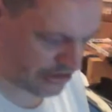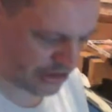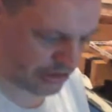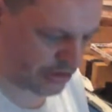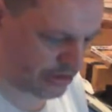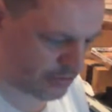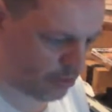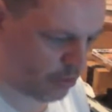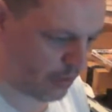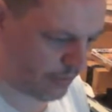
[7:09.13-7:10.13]
it's only a
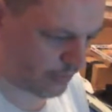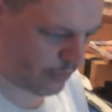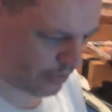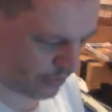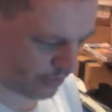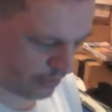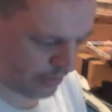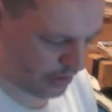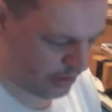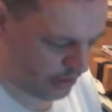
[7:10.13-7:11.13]
small one, you know,
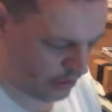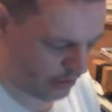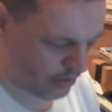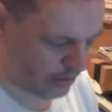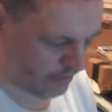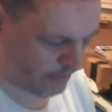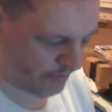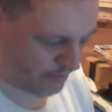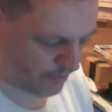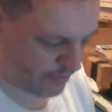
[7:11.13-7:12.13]

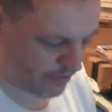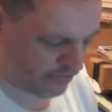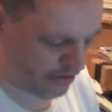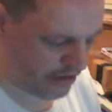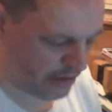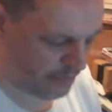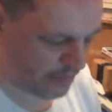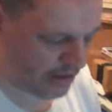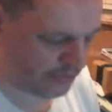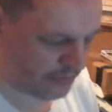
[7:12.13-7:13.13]
only going to pick up
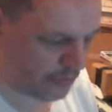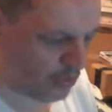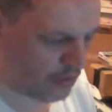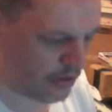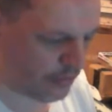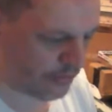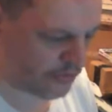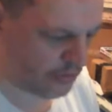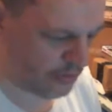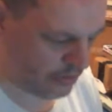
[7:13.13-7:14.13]
small items.
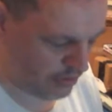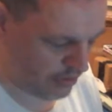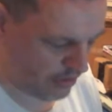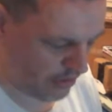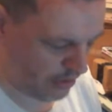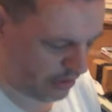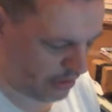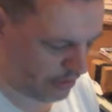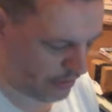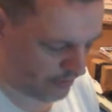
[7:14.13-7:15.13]

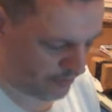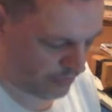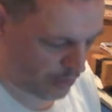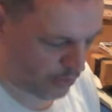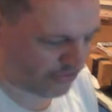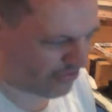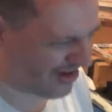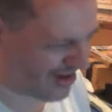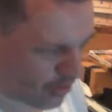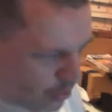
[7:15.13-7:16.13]
There was like a
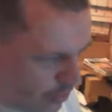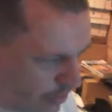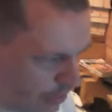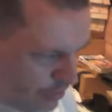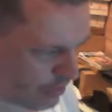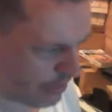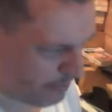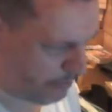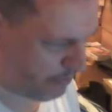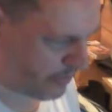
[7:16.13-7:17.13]
little
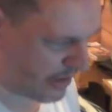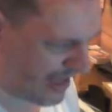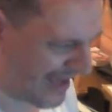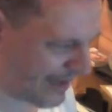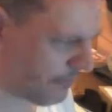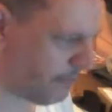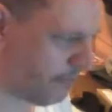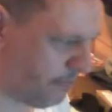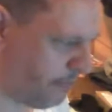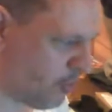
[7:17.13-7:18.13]
can
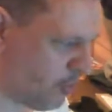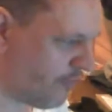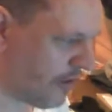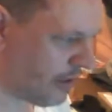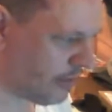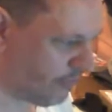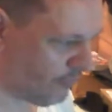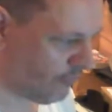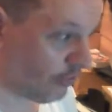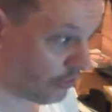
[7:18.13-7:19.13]
pull thing
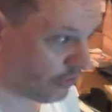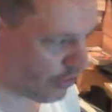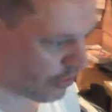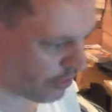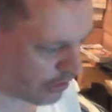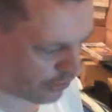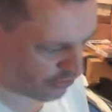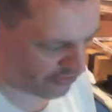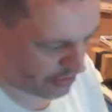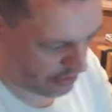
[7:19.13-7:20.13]
on the
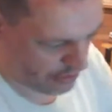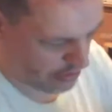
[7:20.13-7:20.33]
dirt, and I